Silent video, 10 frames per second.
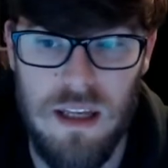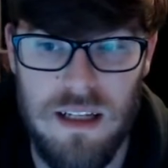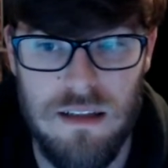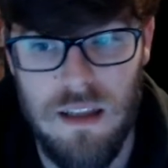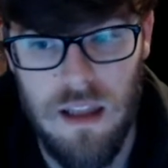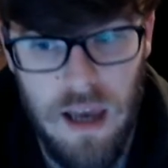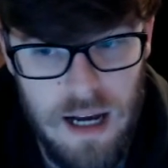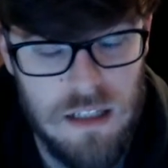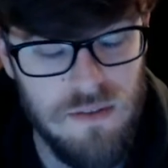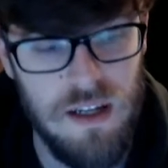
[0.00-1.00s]
Its
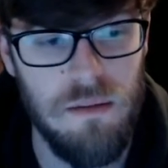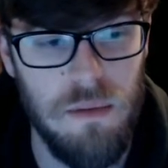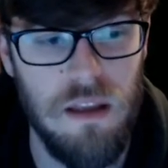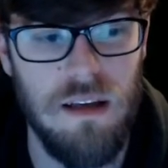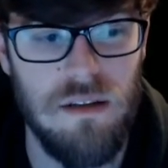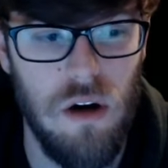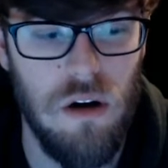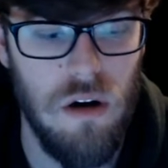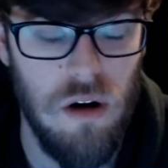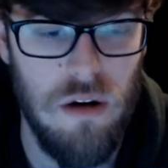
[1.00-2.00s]
activated abilities are a
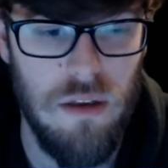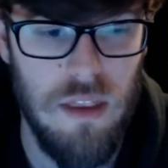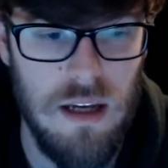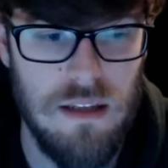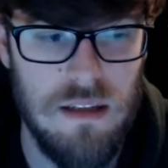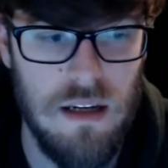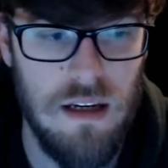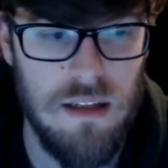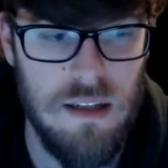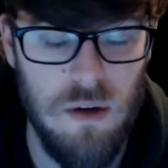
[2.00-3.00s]
hard thing to kind
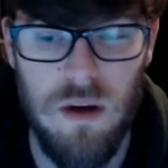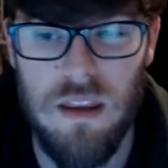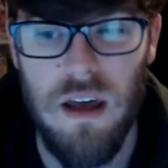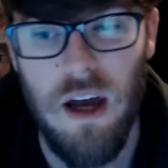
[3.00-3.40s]
of deal with.